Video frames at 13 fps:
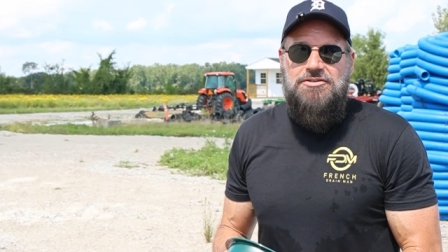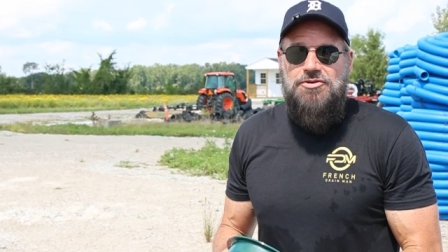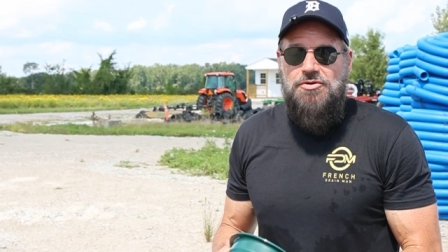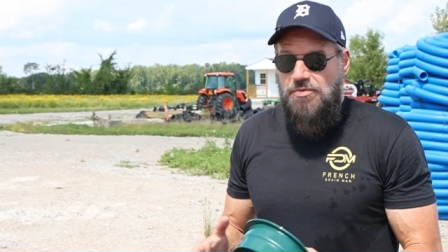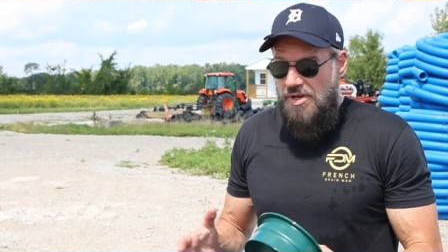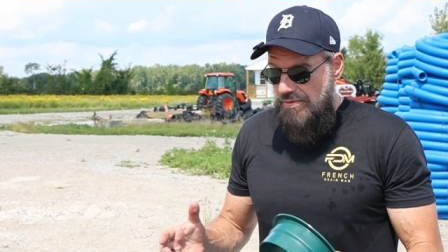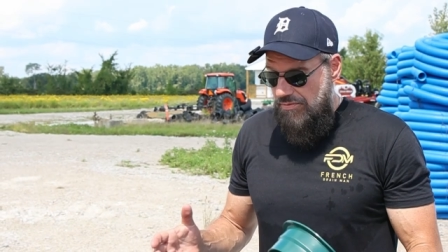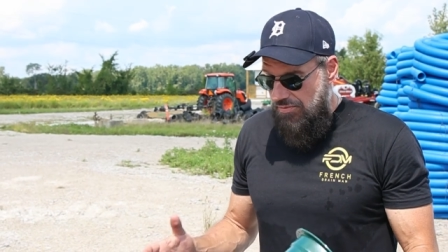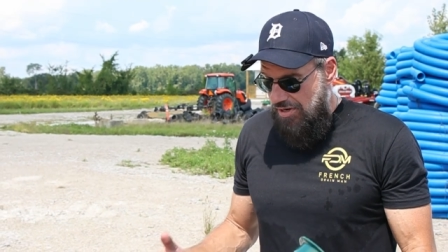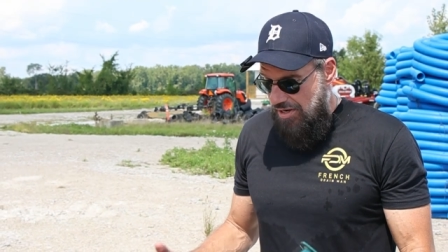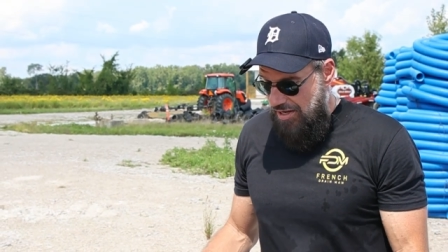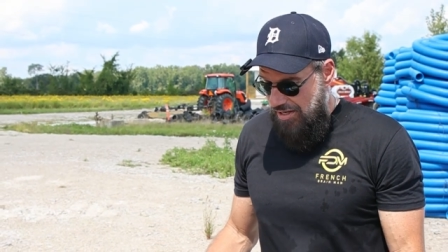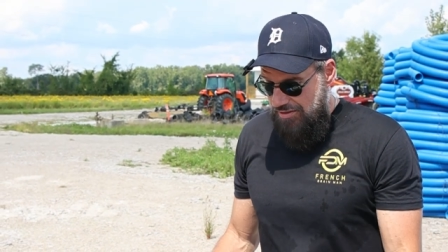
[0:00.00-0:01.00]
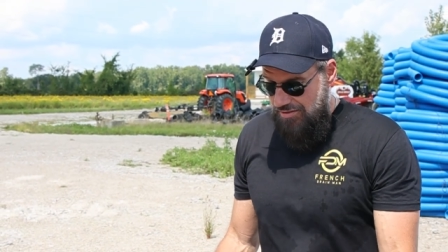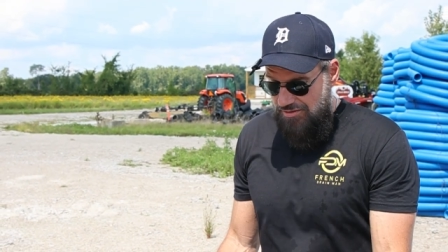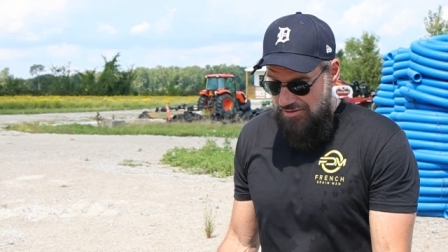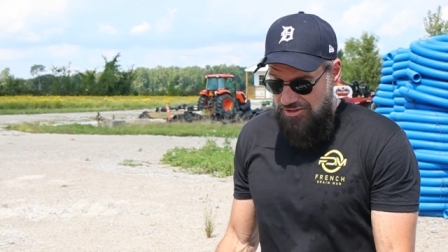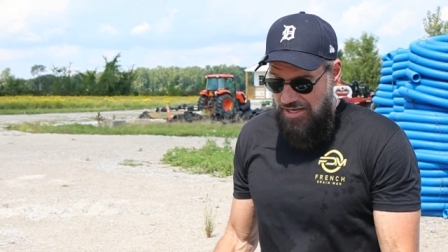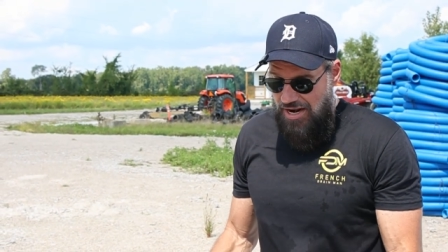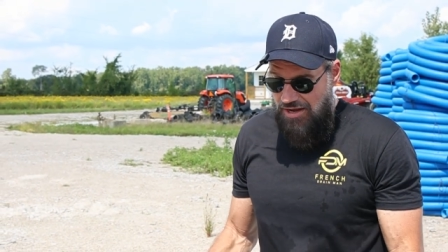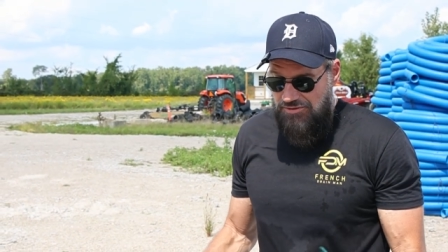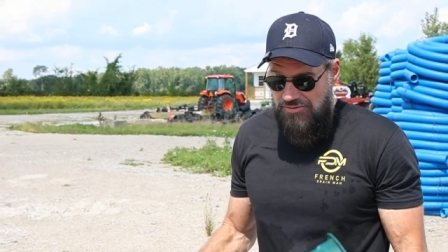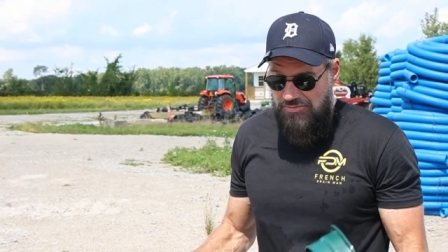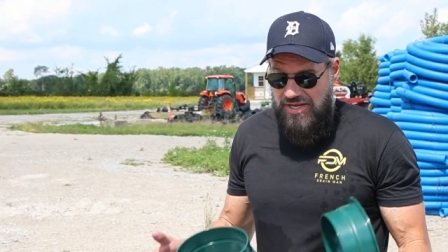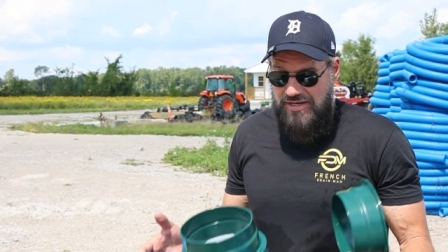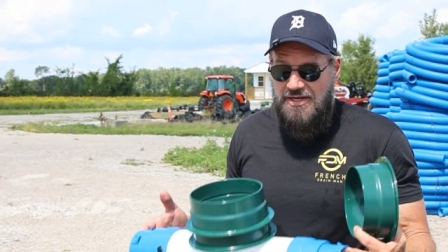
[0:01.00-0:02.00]
So we went ahead, set out
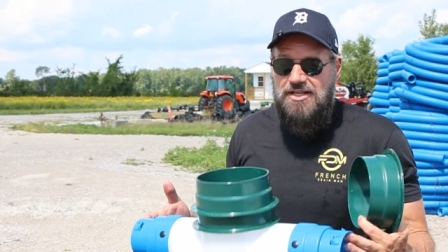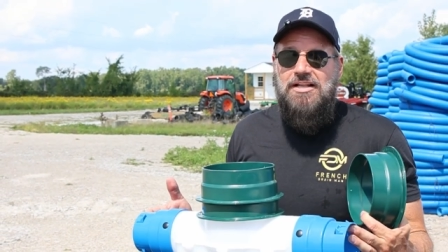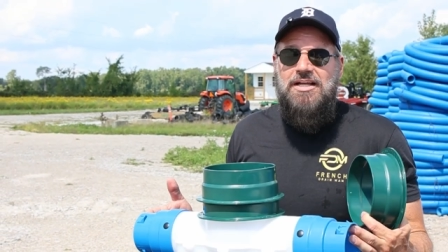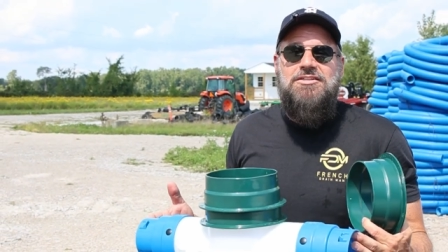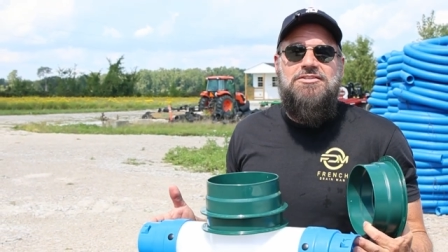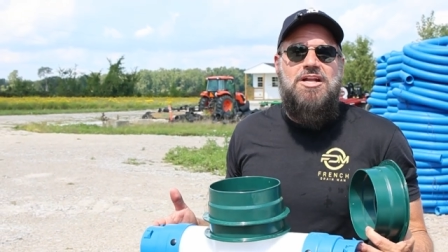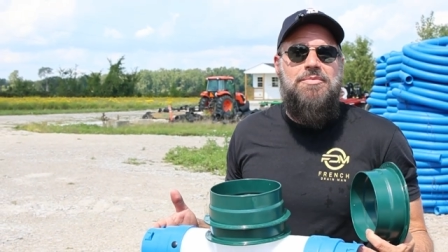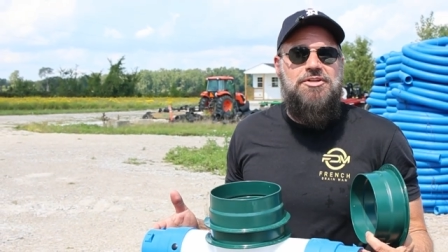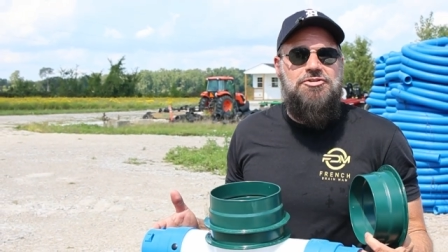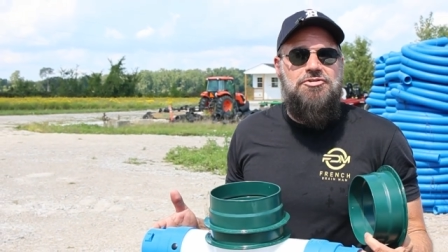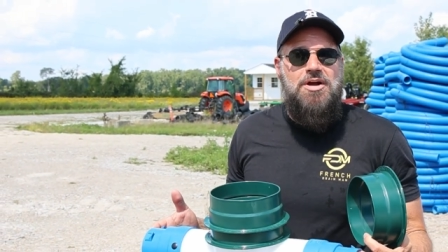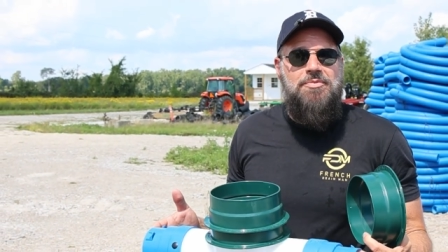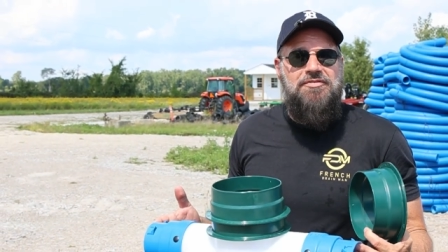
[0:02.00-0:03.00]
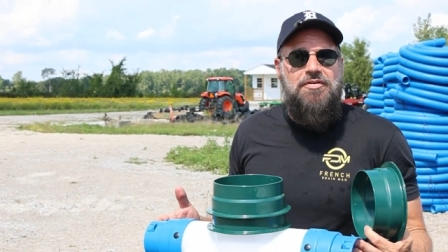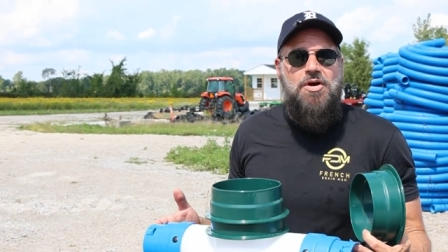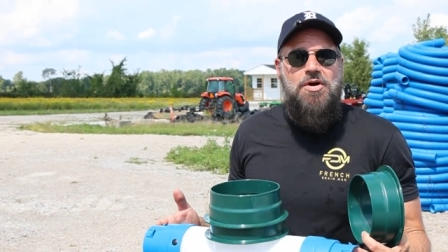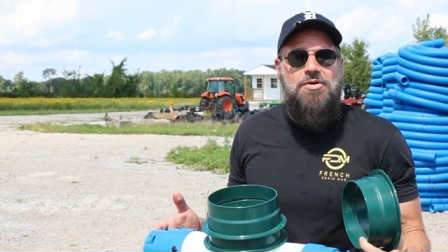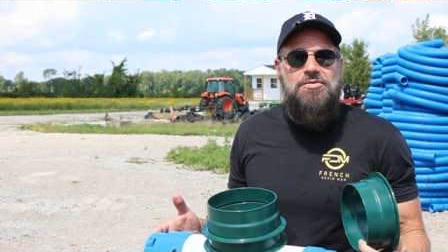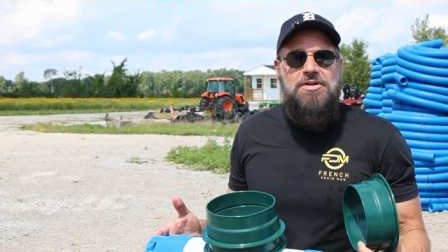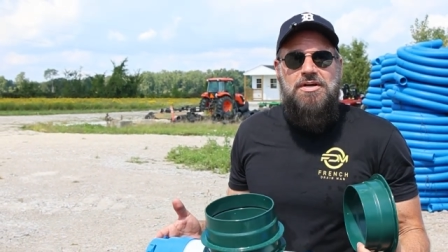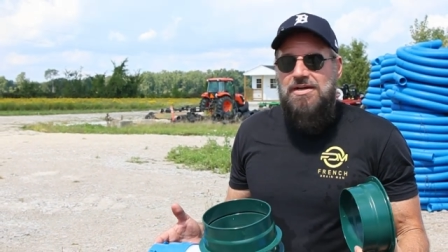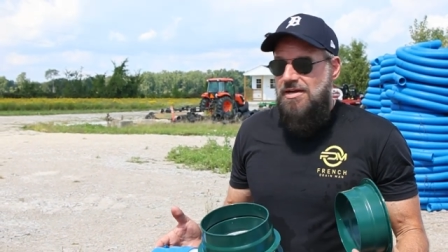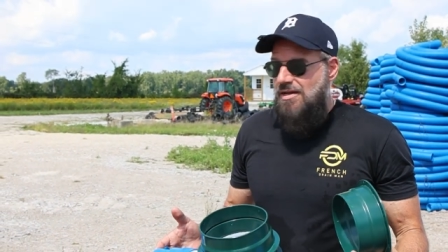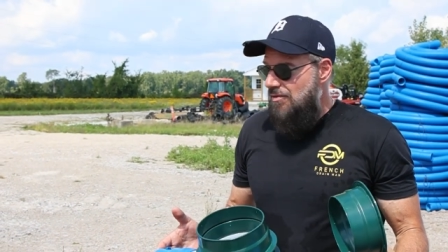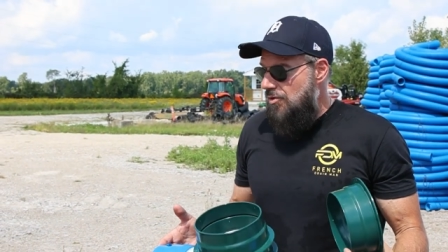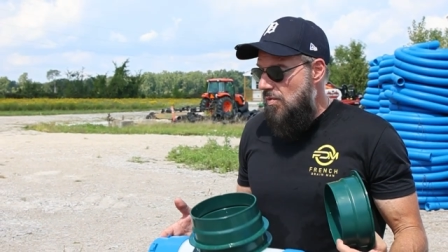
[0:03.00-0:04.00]
to make an inline sediment trap of our own.
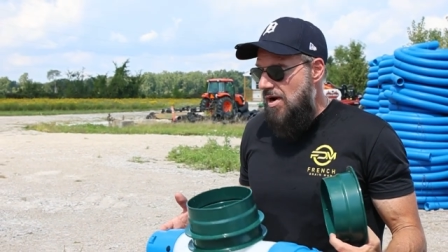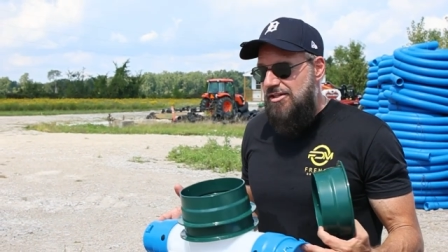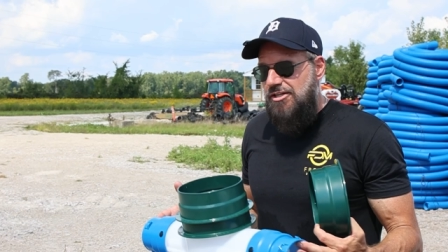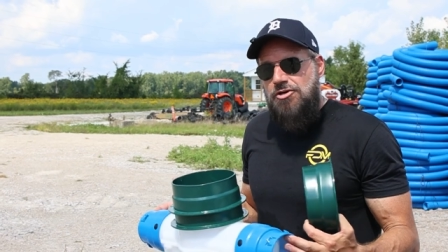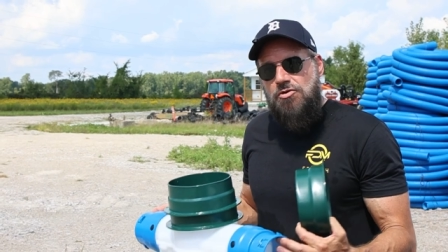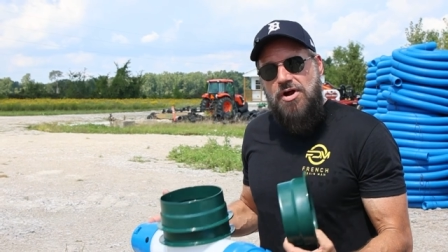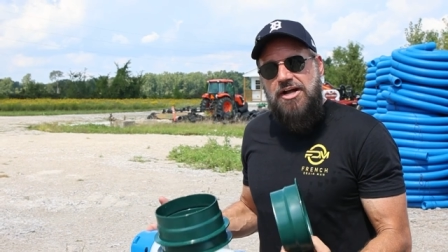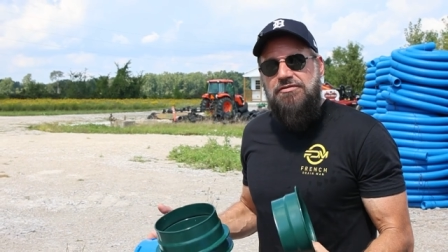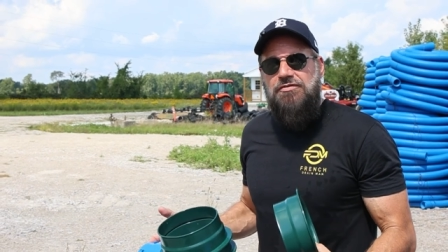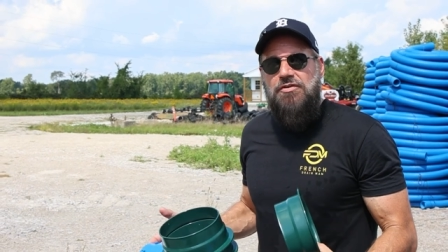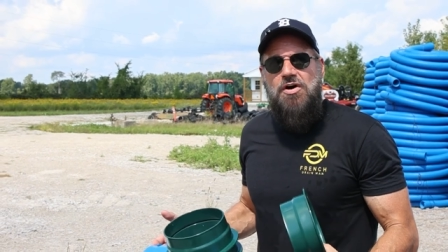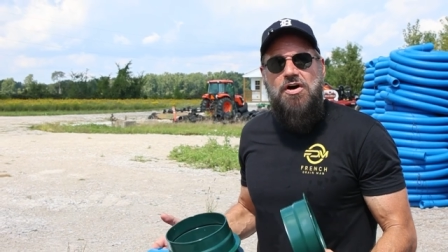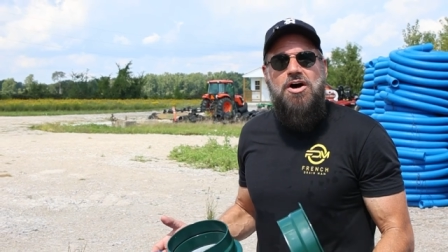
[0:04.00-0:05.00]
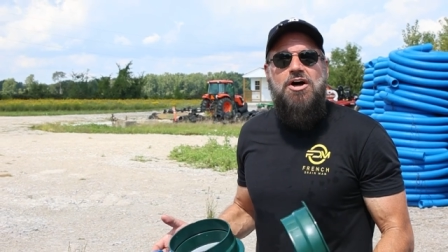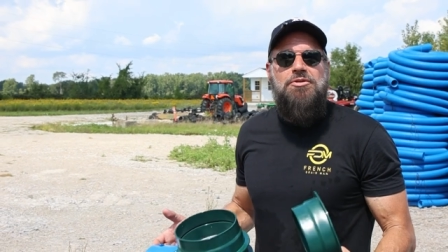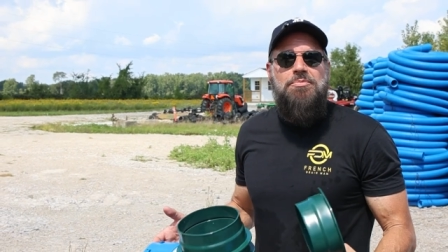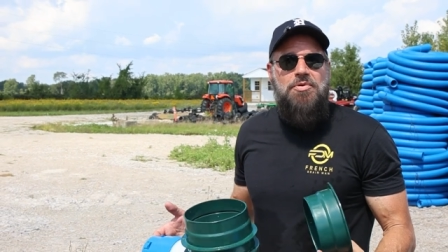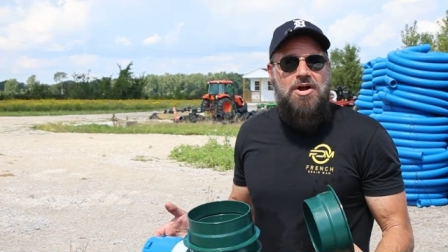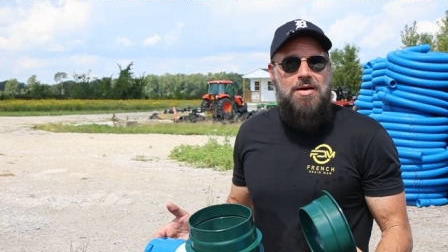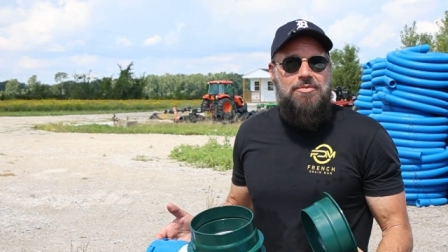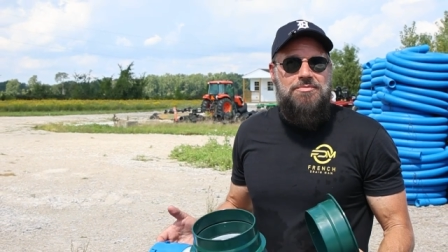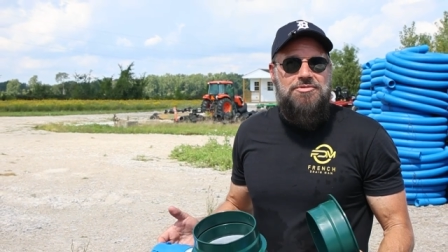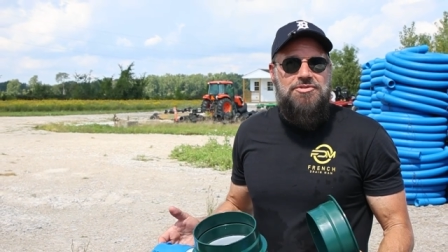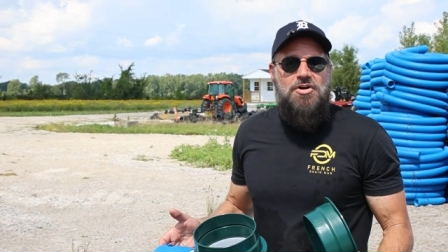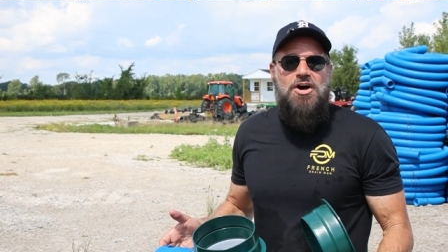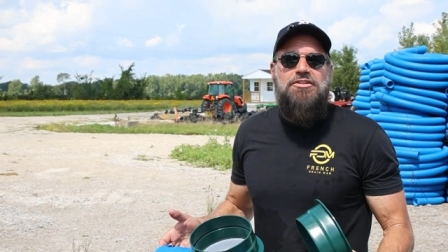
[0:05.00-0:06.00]
We wanted to correct for all the
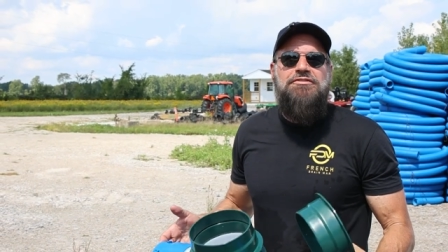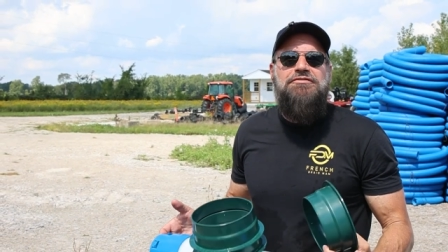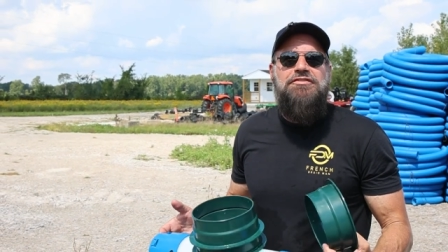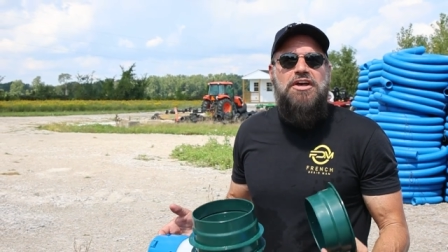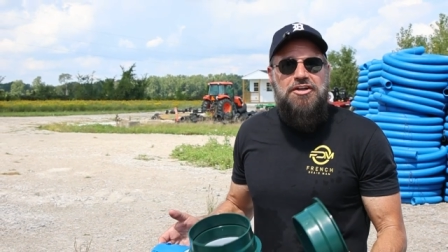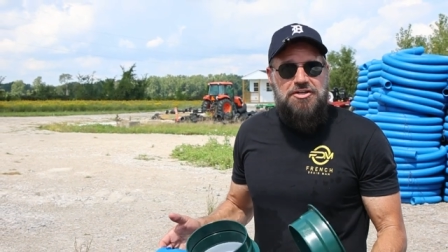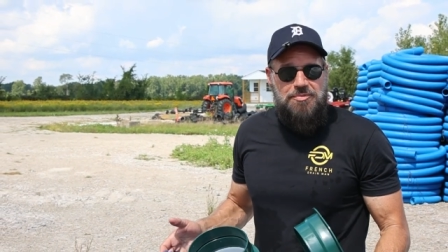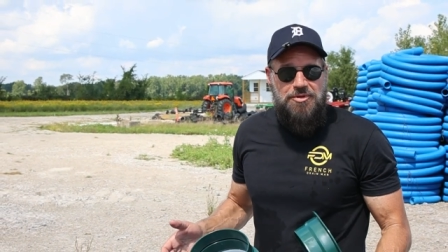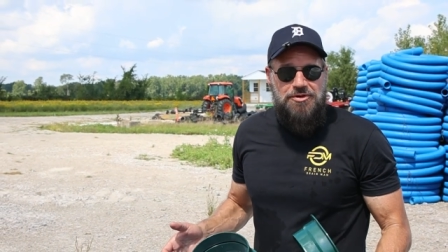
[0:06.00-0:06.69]
problems, all the failure